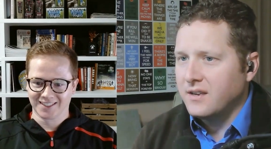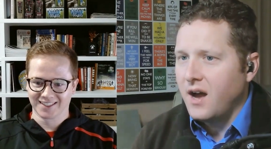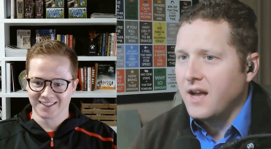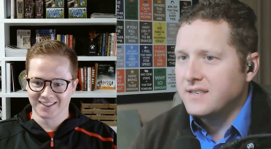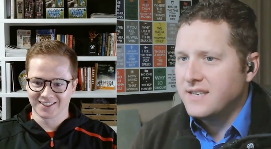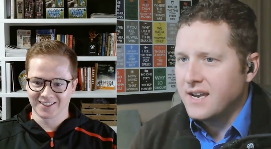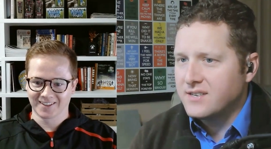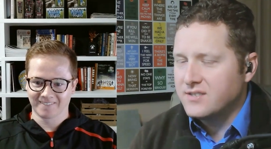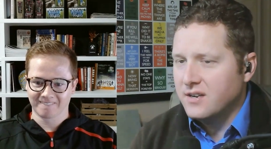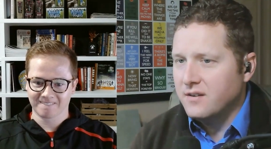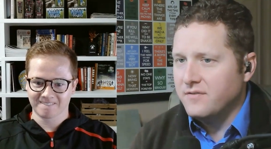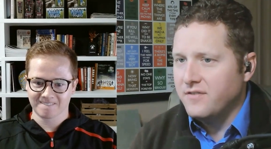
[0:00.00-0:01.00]
Speaker 1: context
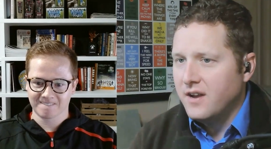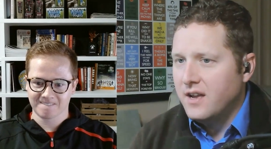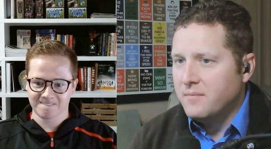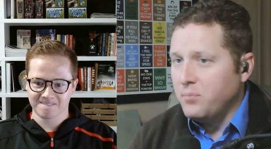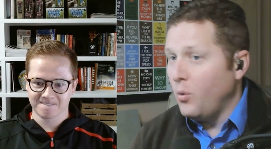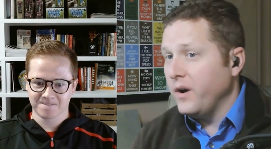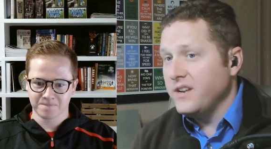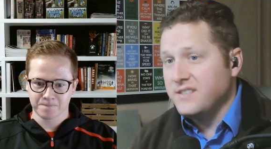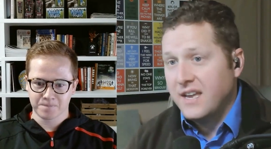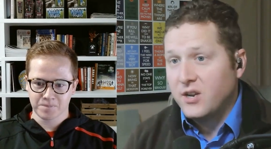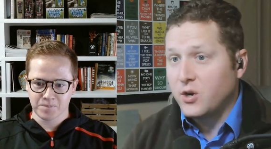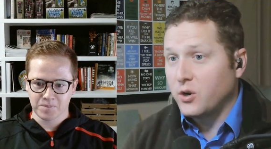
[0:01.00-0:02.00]
of boys
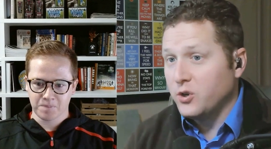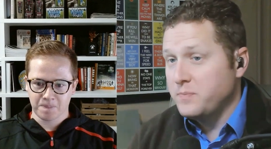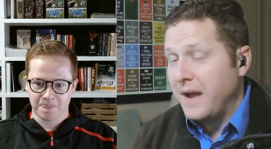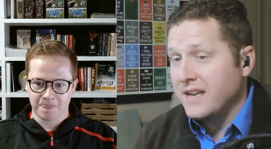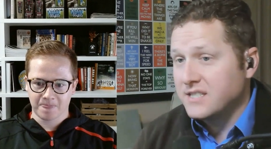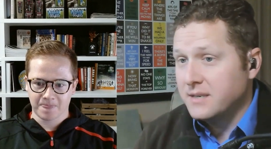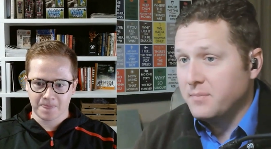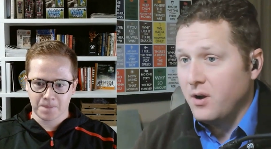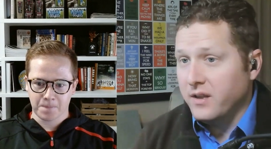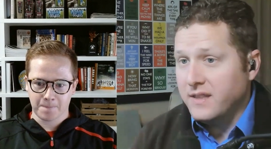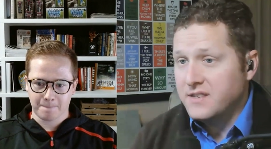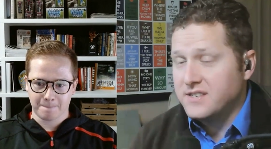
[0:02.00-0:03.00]
and girls
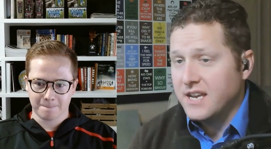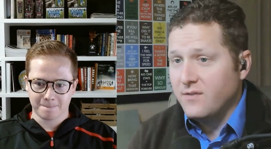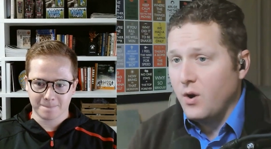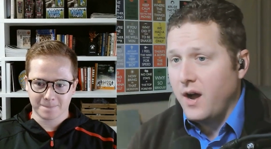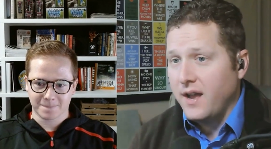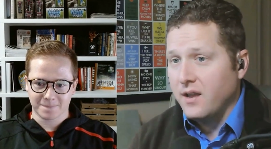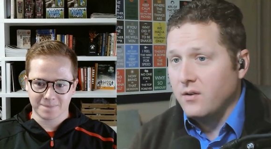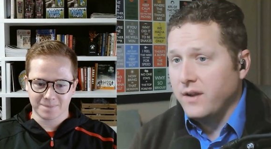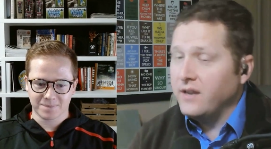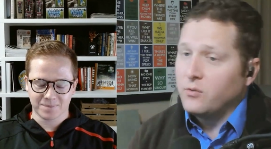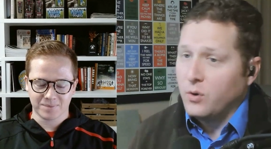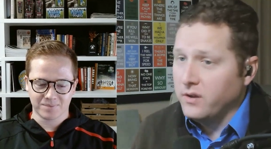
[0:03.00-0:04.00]
basketball in the state of Ohio
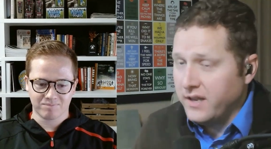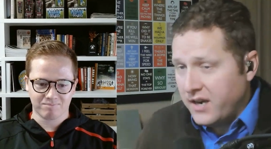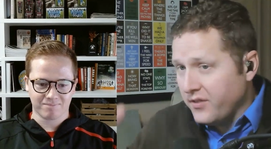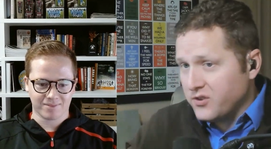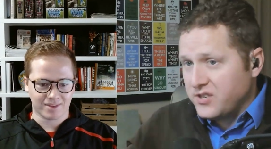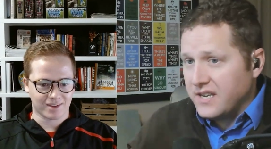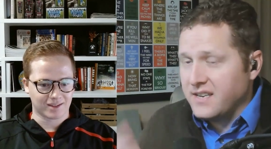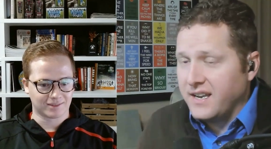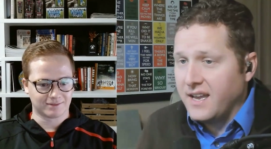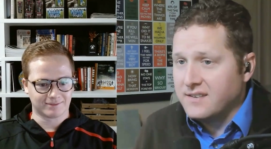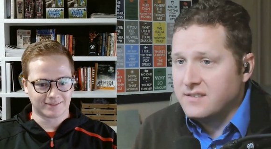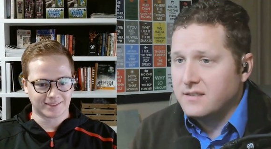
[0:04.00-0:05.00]
and well in other states, I
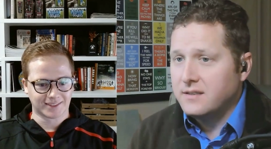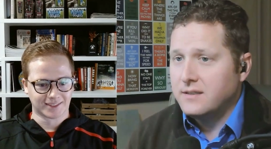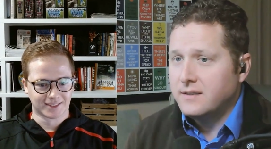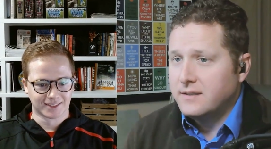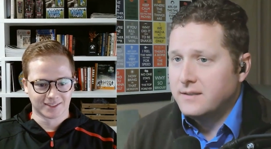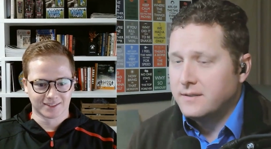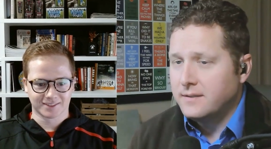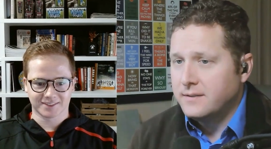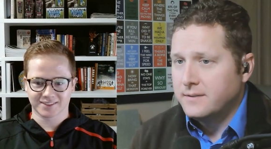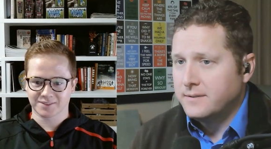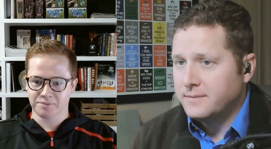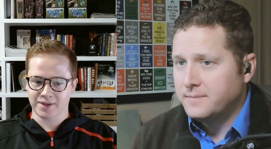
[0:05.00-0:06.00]
guess?
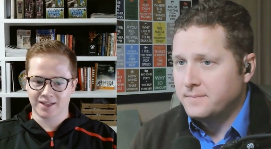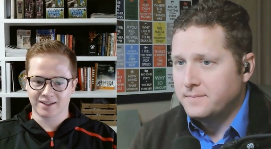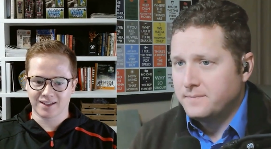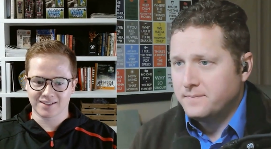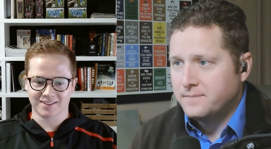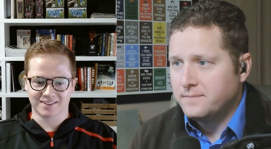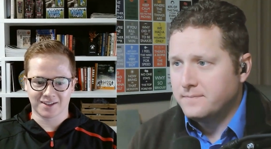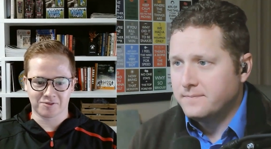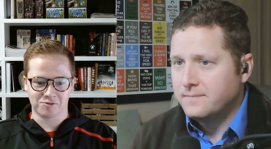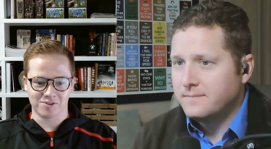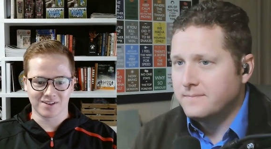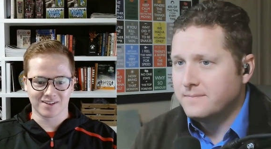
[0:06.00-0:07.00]
Speaker 2: Man, that's a
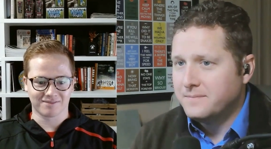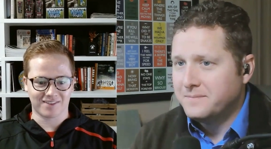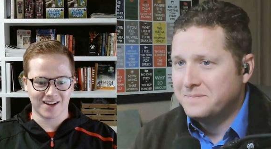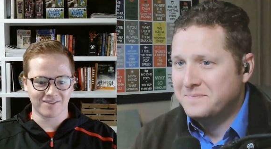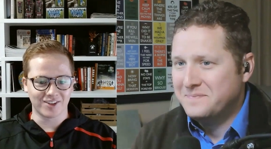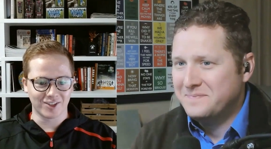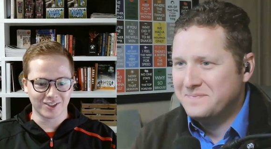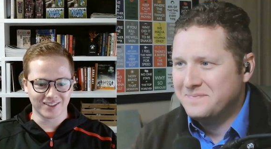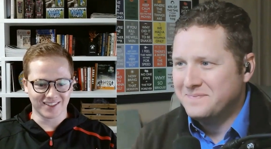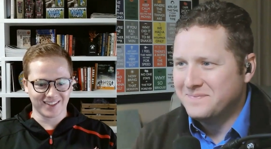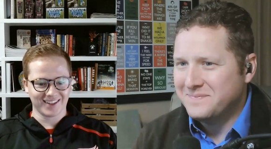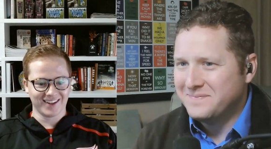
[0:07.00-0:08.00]
tough one. Five years,